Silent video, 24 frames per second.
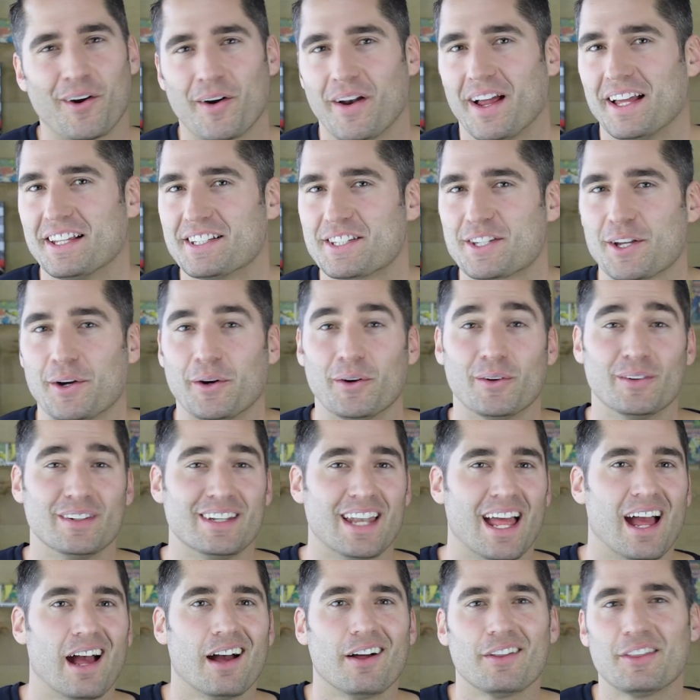right, so
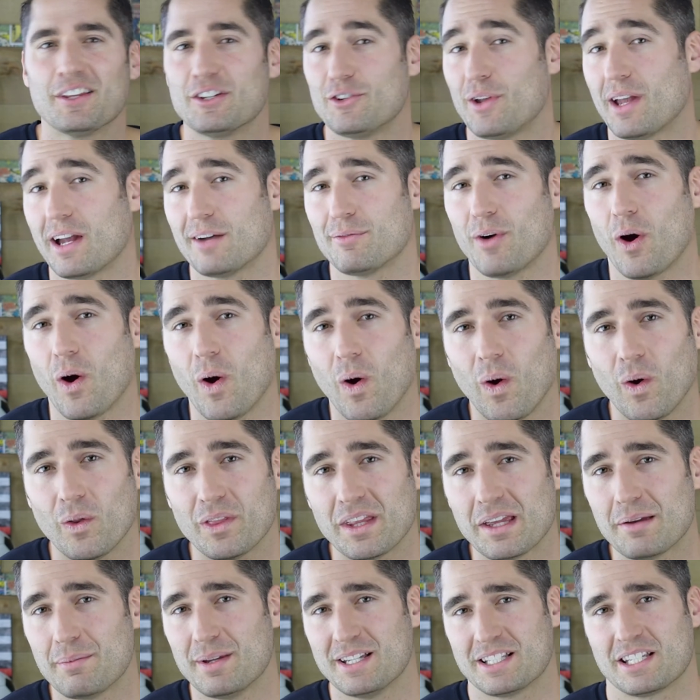now that you have all
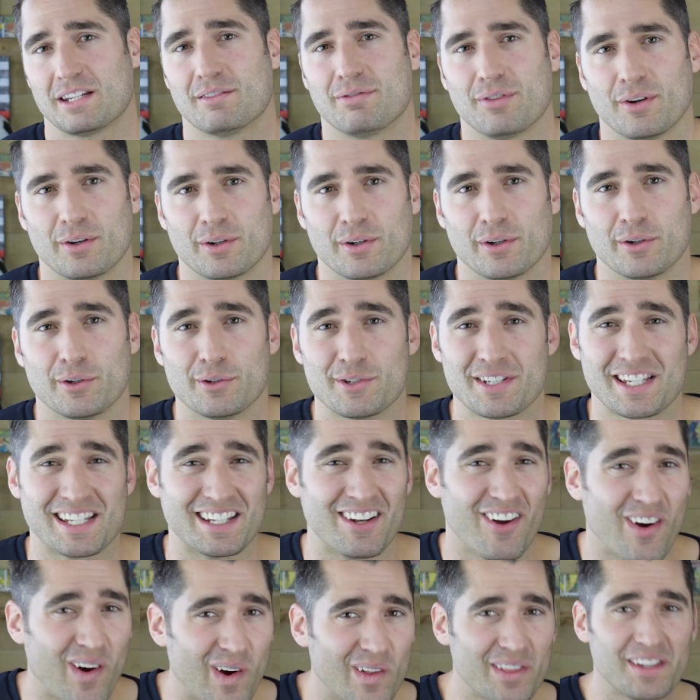the amazing photos
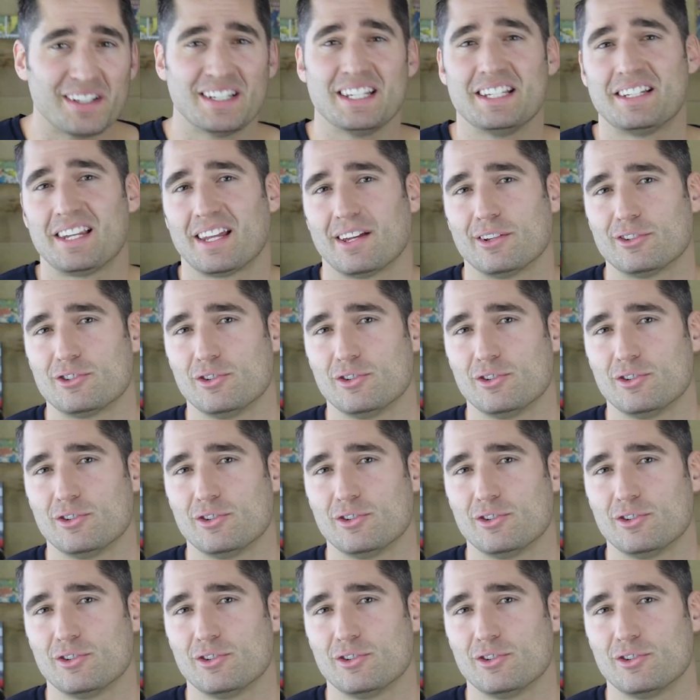and all the details